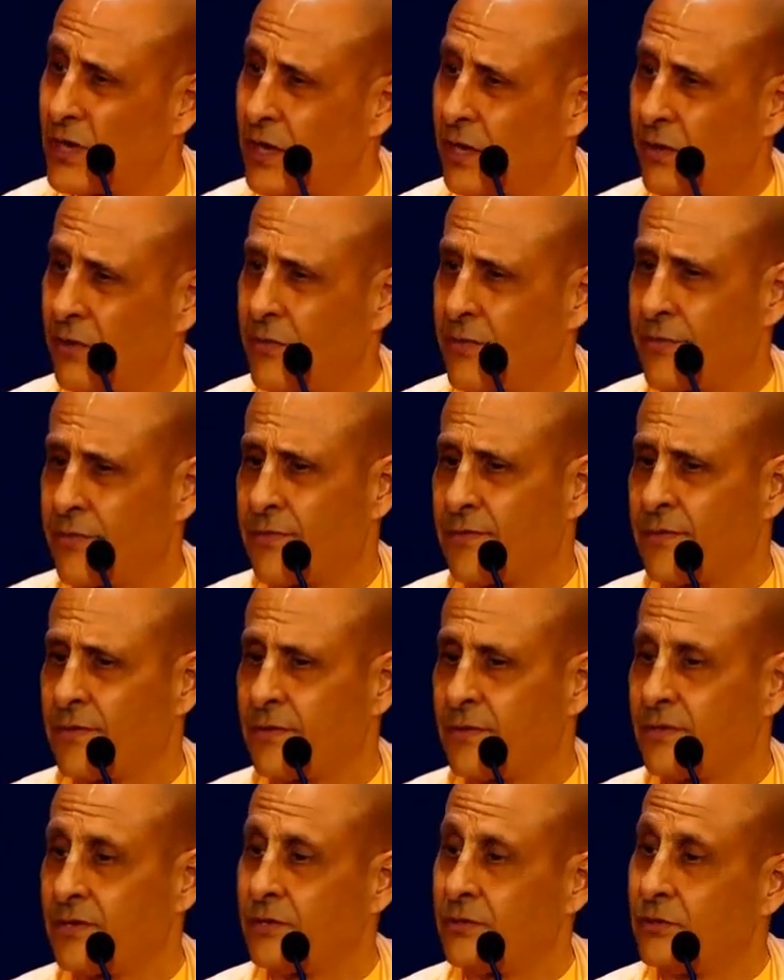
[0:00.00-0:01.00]
wealth,
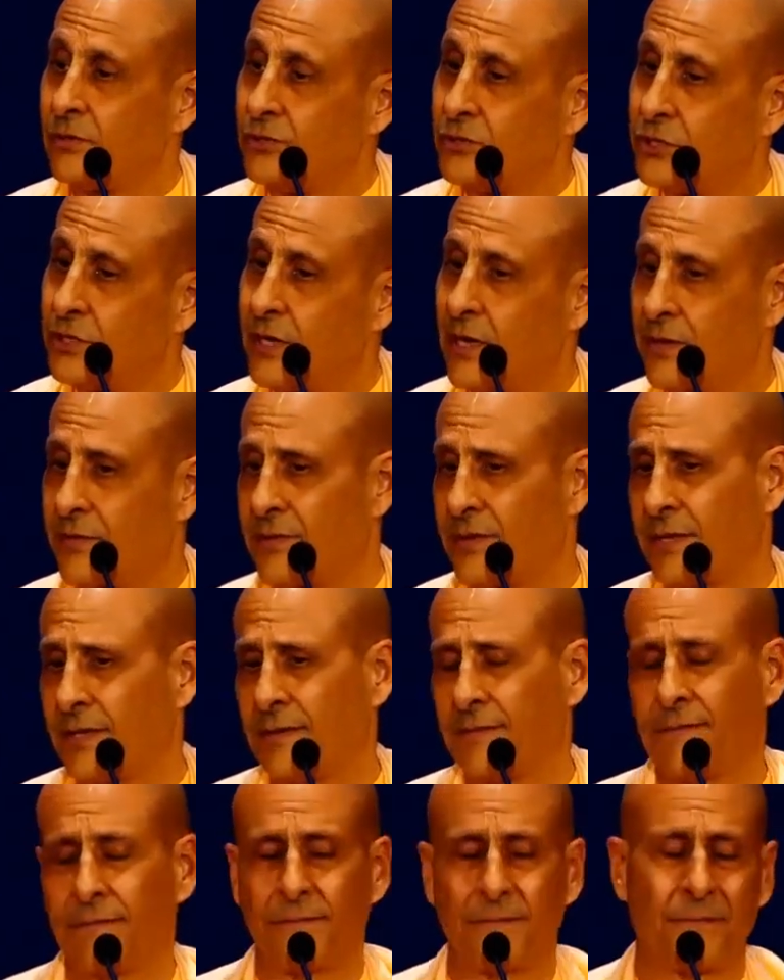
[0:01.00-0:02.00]
you lose nothing.
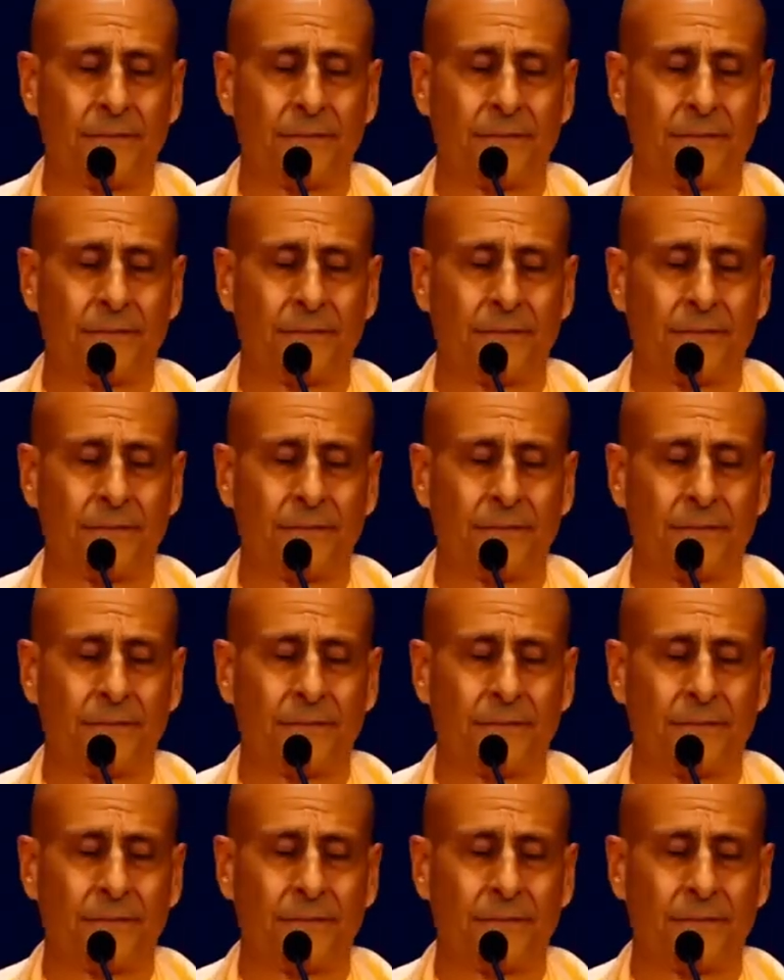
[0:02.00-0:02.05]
